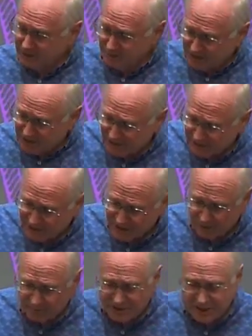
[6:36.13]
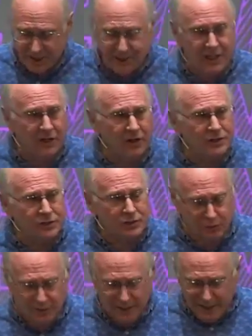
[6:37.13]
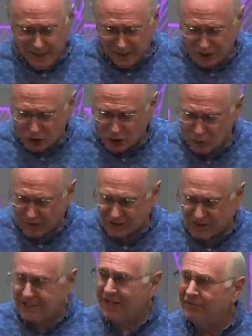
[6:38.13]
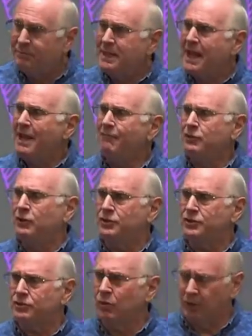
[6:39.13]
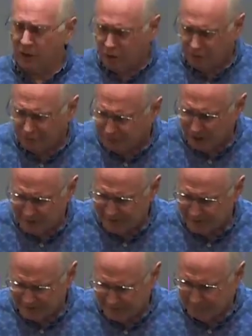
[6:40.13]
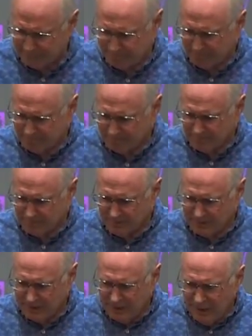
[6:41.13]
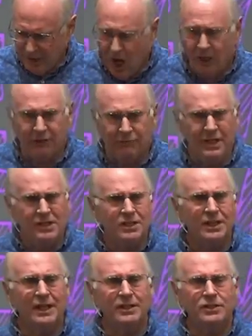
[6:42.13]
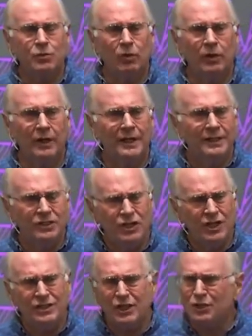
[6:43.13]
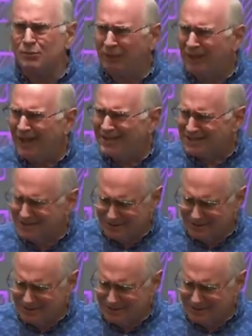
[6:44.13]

Asceticism is the adherence to a strict set of behaviors or a code of conduct. All of these things were Jesus plus